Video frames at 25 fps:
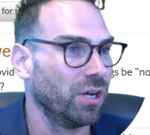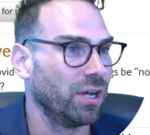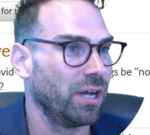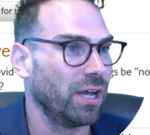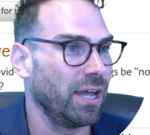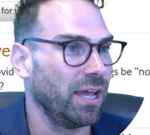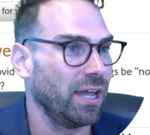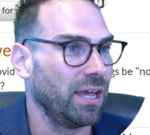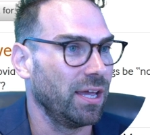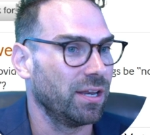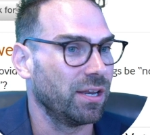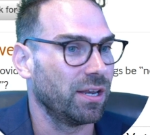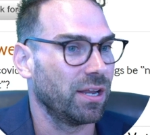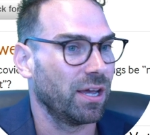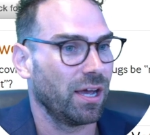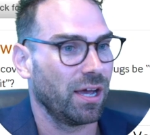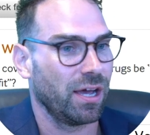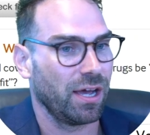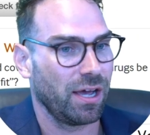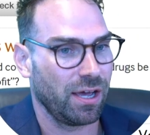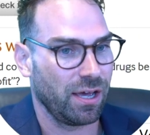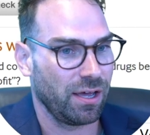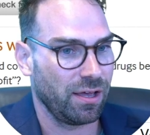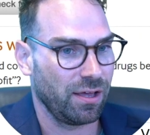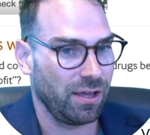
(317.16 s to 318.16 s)
in
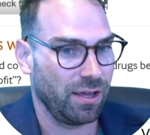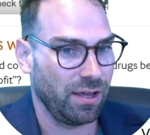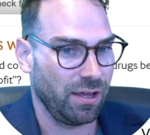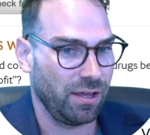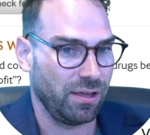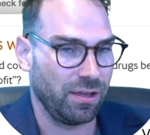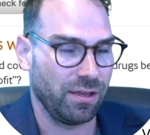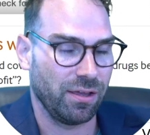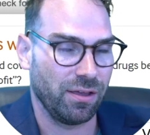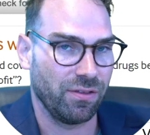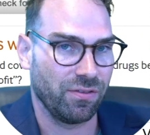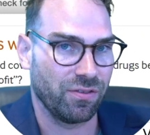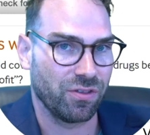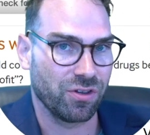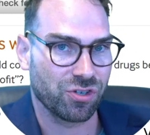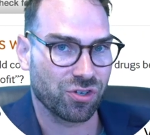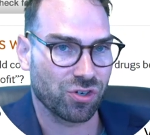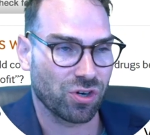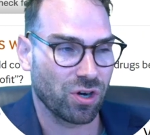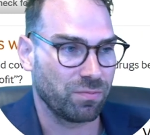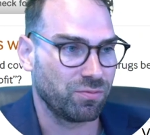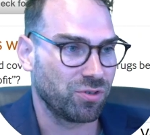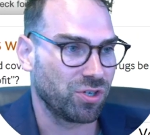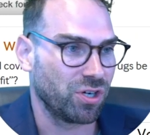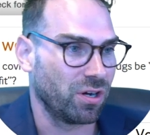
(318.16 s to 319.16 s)
the
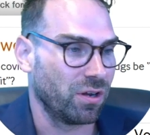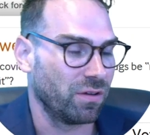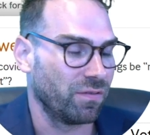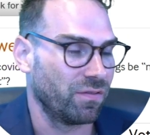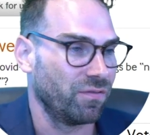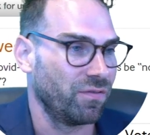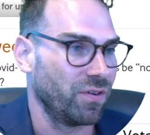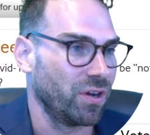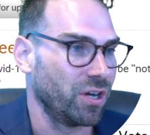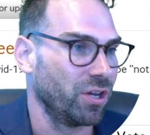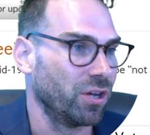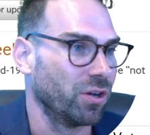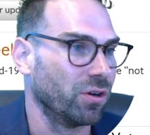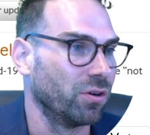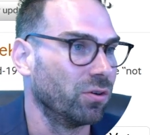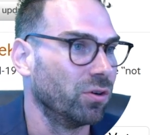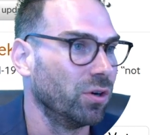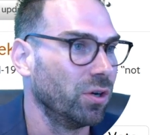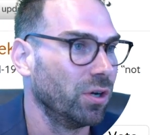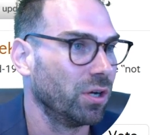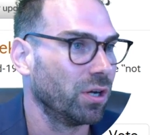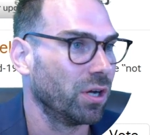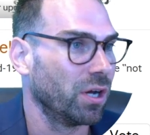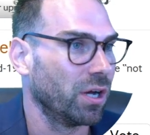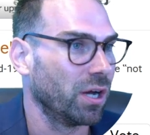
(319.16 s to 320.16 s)
description of the video
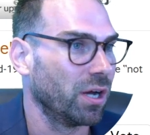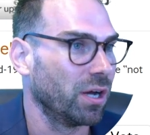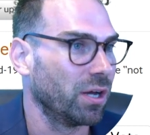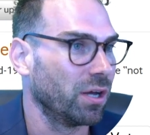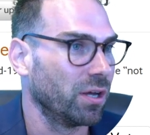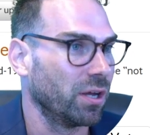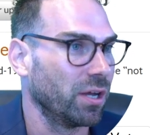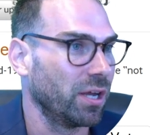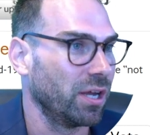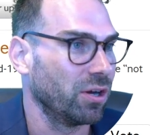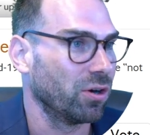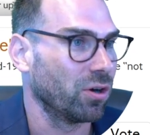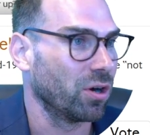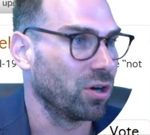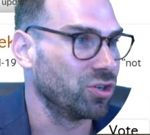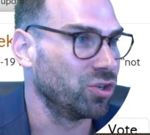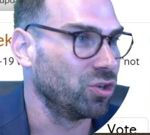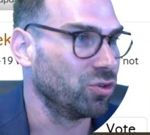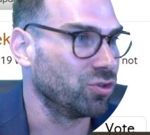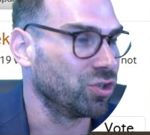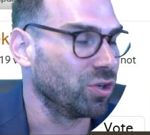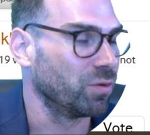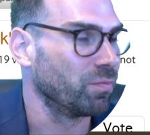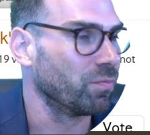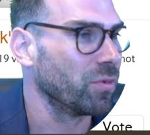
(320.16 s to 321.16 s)
here on
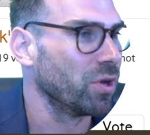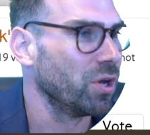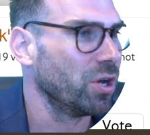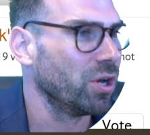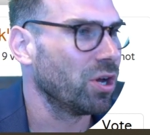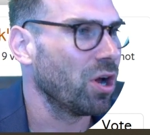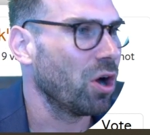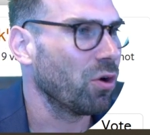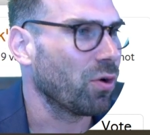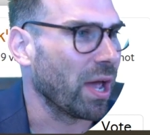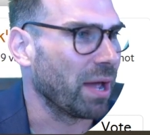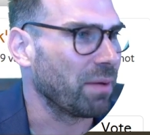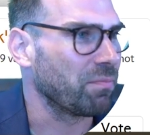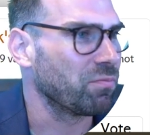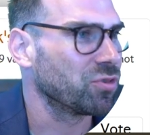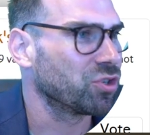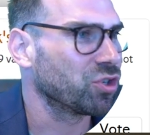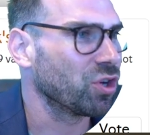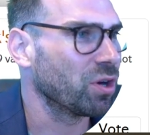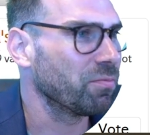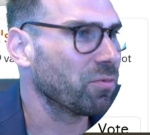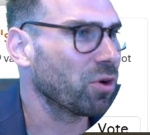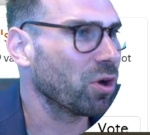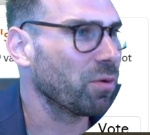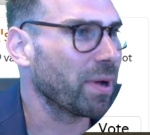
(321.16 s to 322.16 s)
YouTube. Okay,
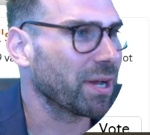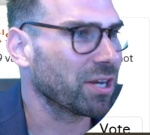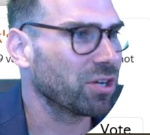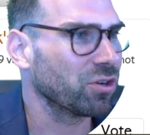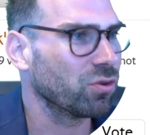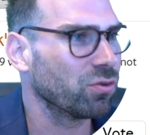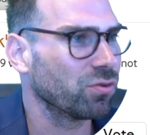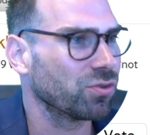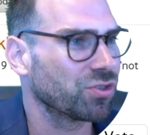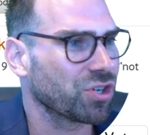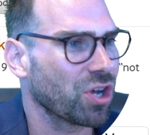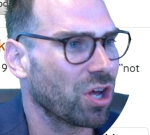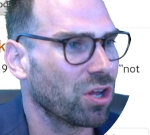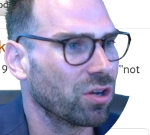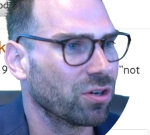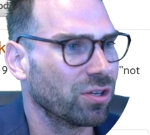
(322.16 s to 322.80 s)
so I'm going to go back to Google Scholar.